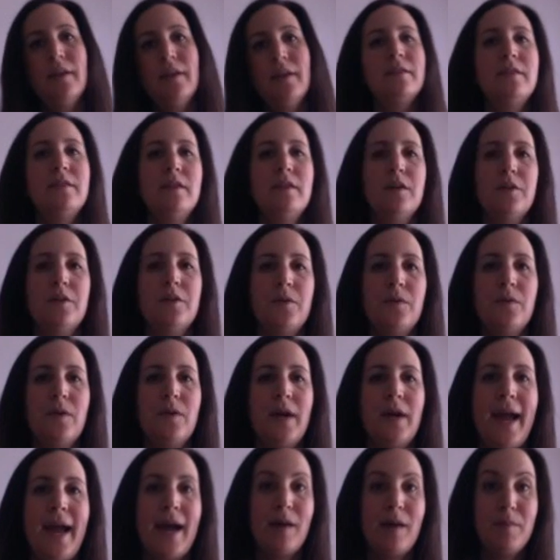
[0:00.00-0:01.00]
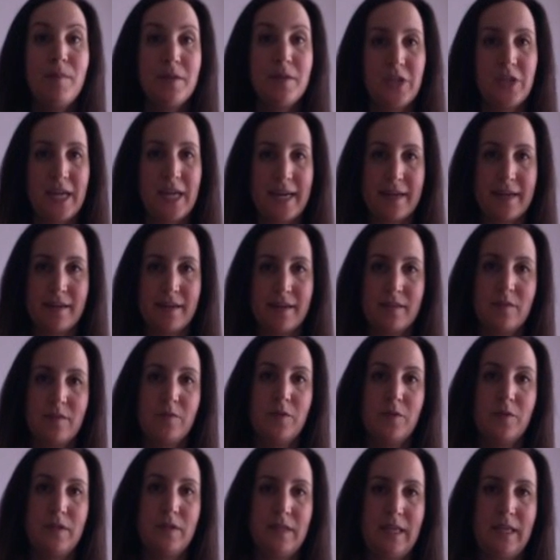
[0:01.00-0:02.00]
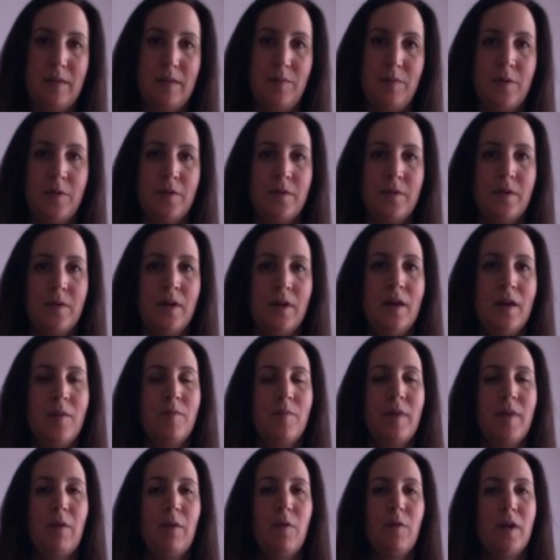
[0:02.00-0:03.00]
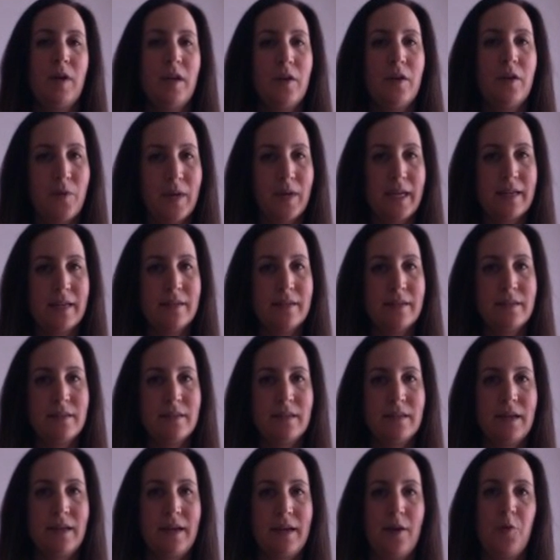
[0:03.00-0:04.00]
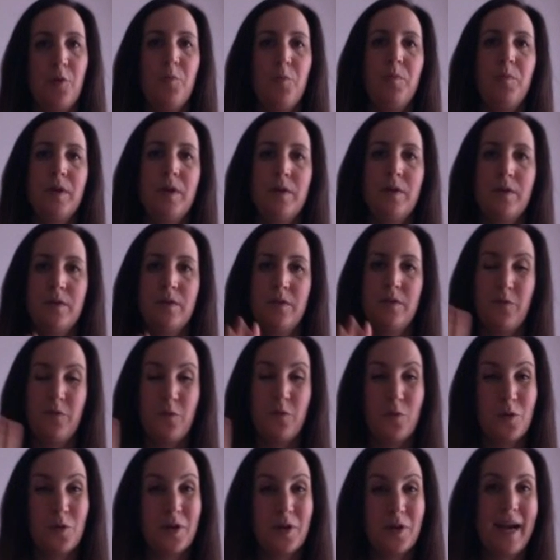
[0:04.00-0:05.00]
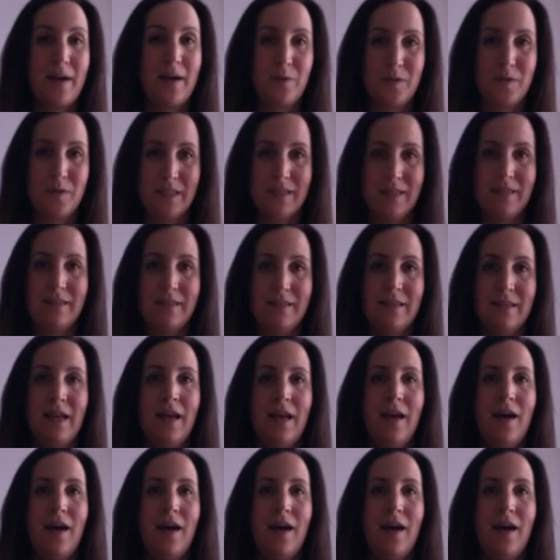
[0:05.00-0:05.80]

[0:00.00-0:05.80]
So Habijax, for example, might want a grant to help build 4 houses.